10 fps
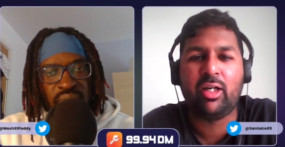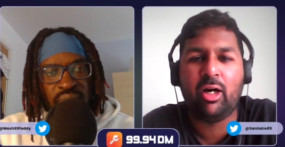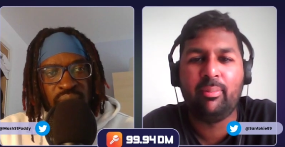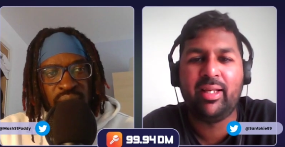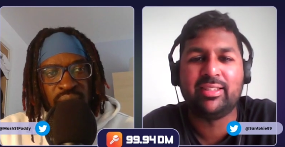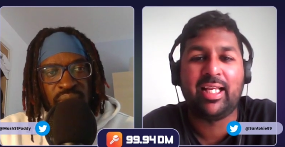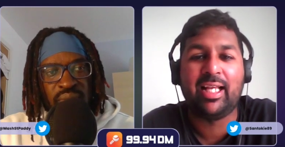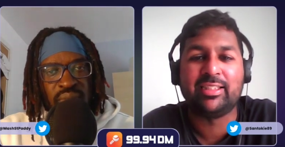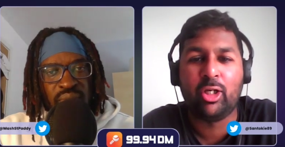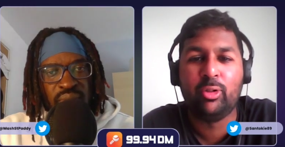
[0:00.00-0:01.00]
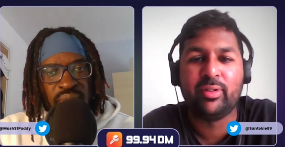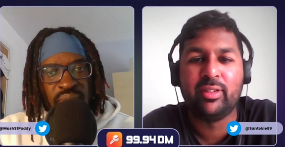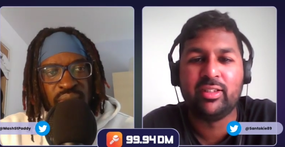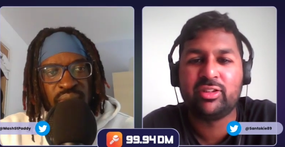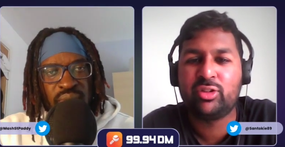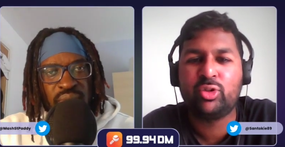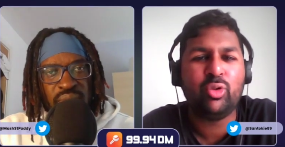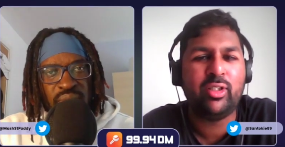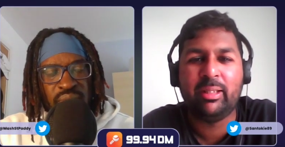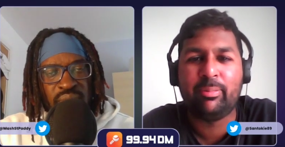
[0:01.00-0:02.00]
Speaker 1: him and Kyle Mayers as openers,
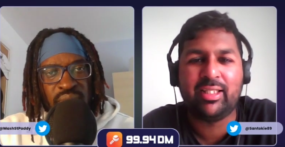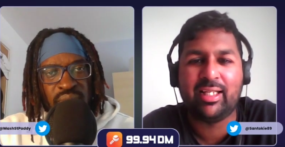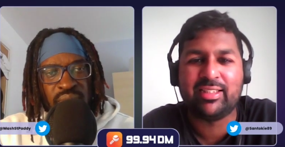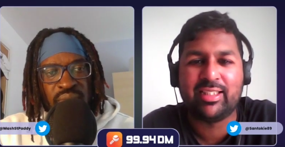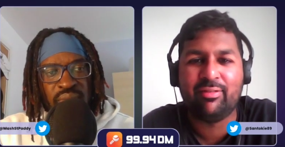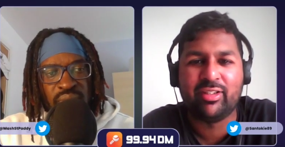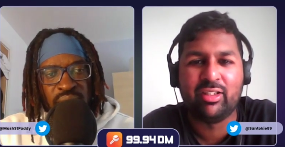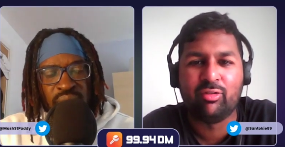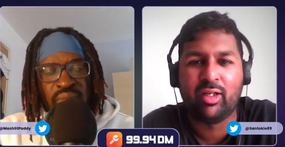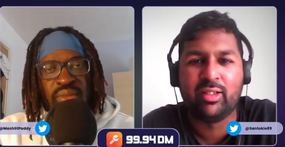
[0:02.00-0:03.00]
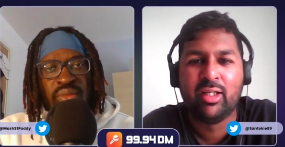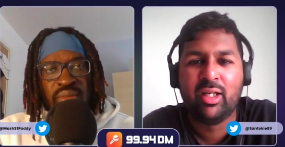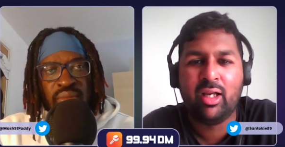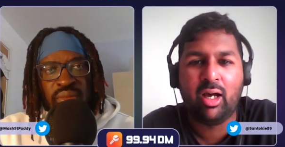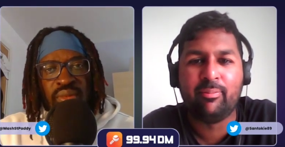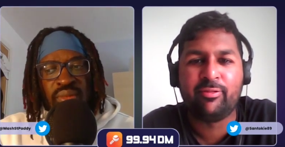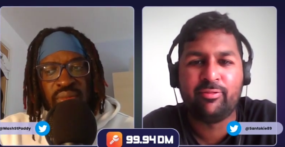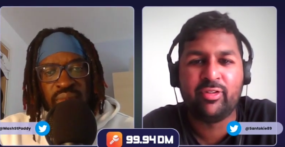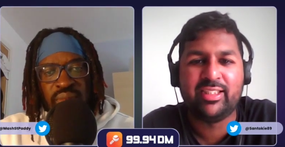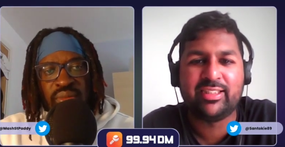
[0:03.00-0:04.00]
surely you put that together in the run um,
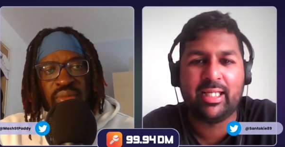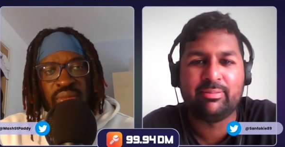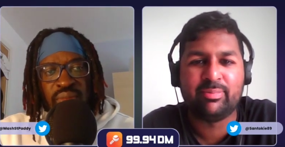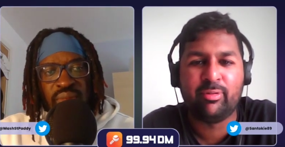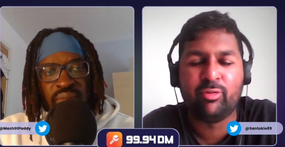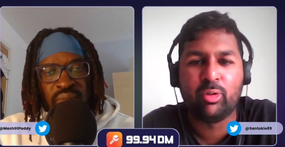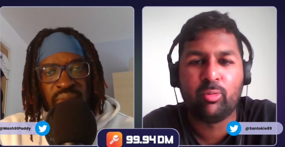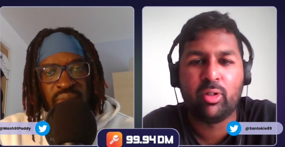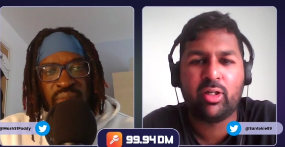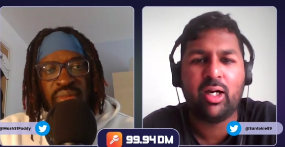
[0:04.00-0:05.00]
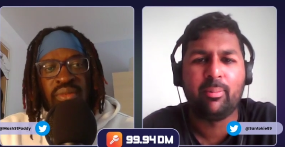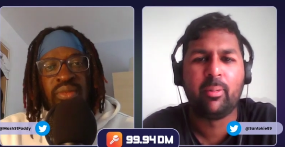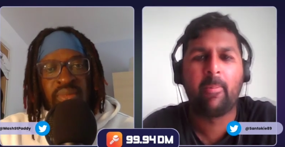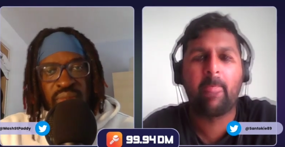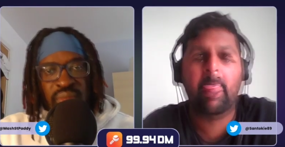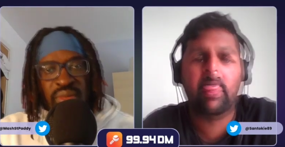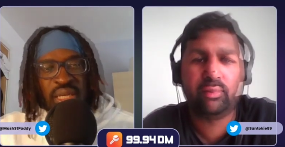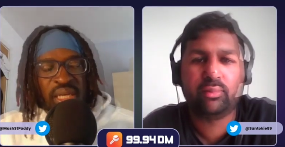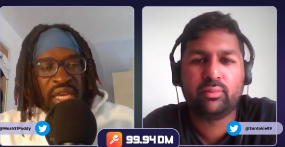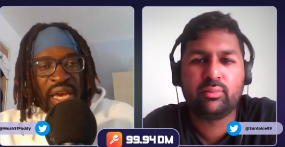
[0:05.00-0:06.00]
for these games before the World Cup.
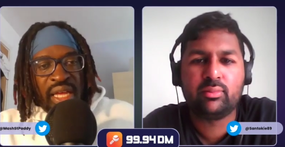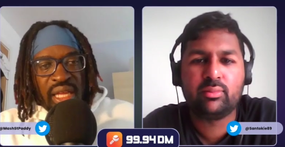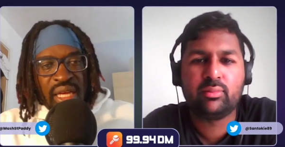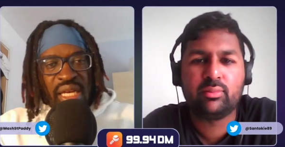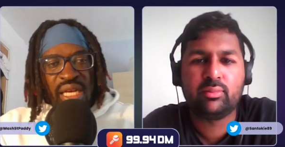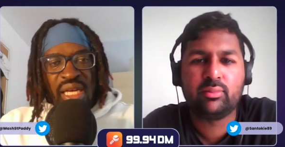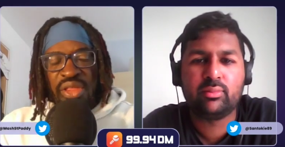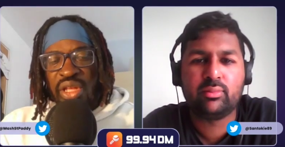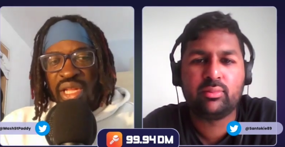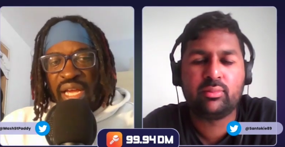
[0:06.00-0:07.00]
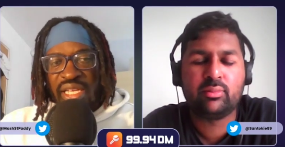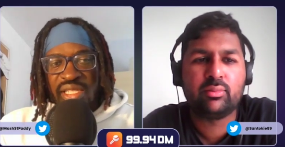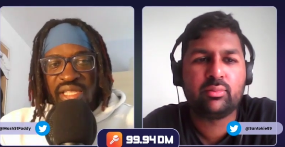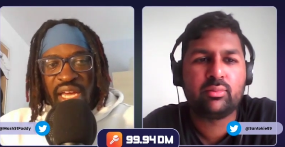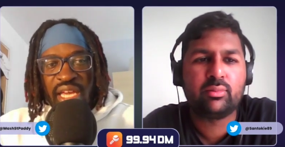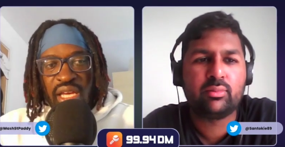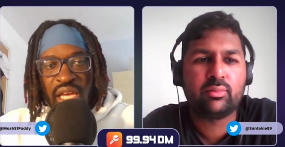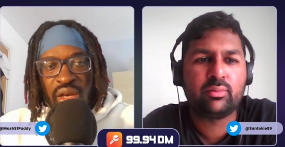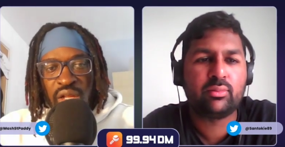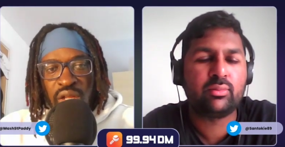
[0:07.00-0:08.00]
Speaker 2: Yeah, I, I think, like I say, it,
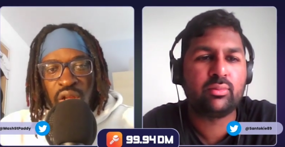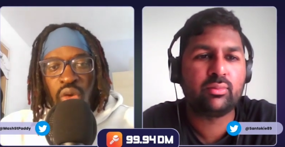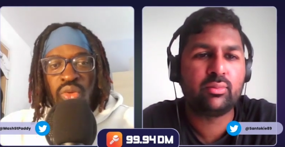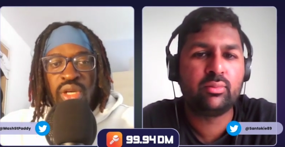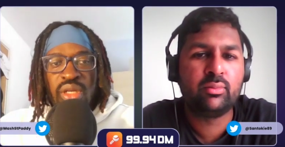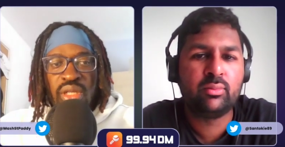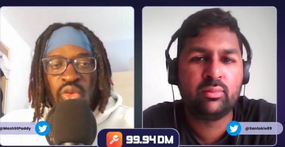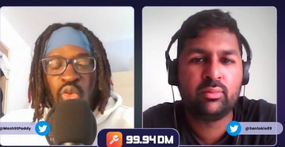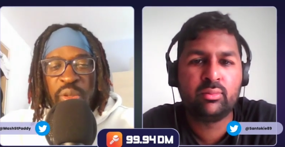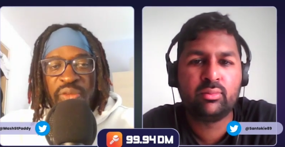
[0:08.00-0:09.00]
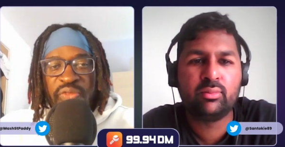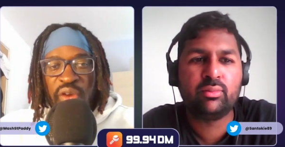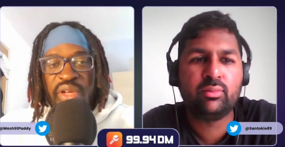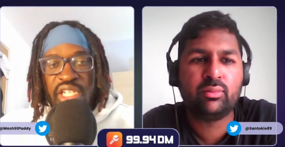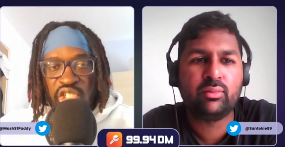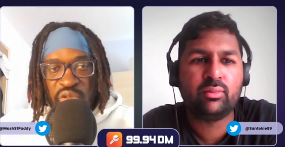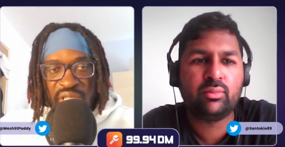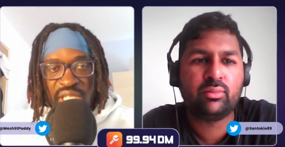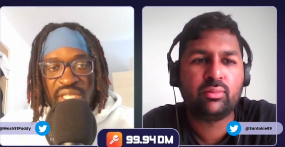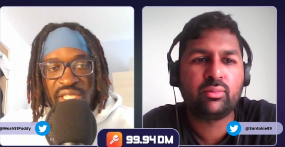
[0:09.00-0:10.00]
a lot, it will be very
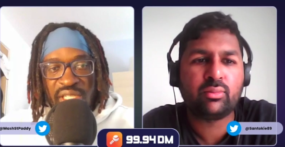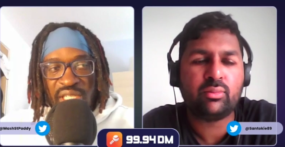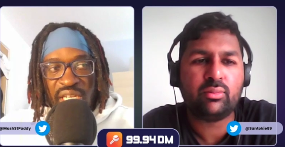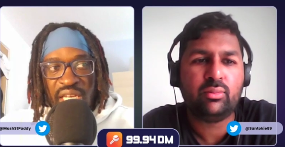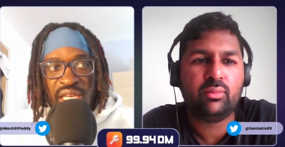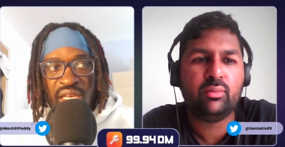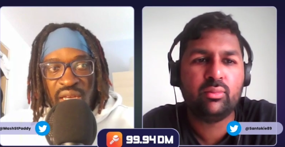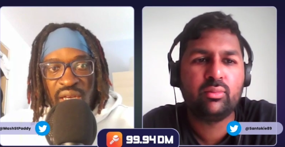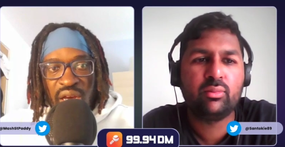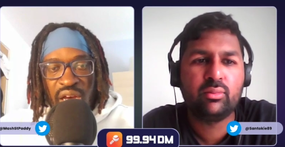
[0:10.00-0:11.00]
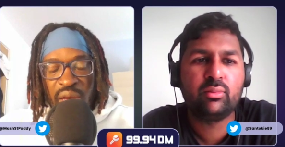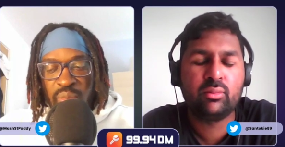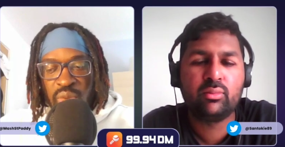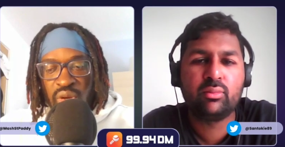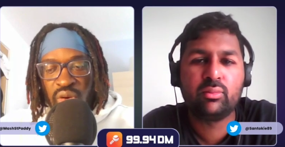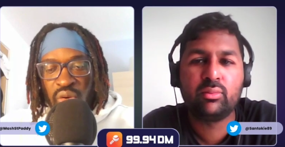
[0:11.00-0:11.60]
interesting to see Um,